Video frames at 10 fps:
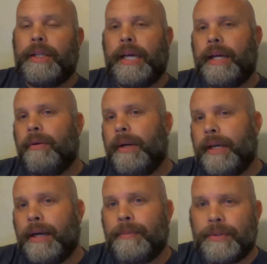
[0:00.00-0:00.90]
The
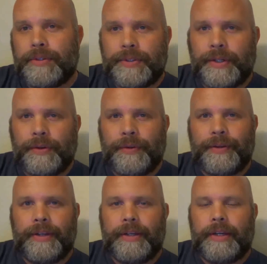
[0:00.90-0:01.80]
808 camera is still
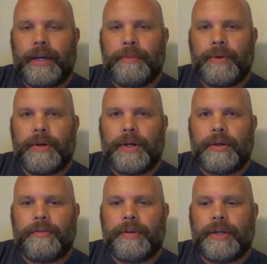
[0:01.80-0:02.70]
the camera
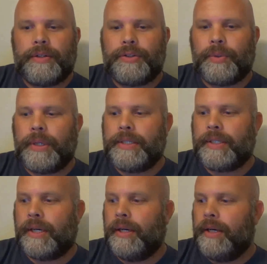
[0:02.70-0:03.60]
of choice,